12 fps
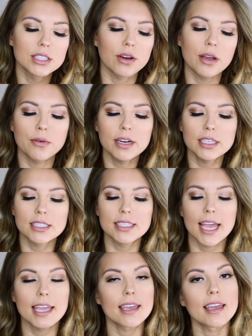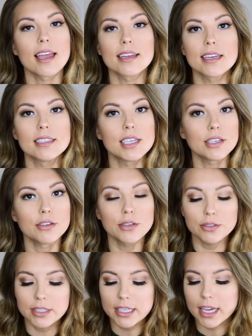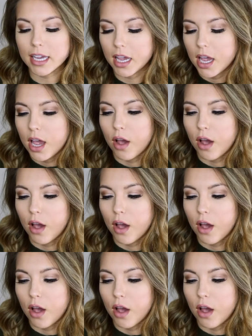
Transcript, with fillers: So I want to just take it and continue using it.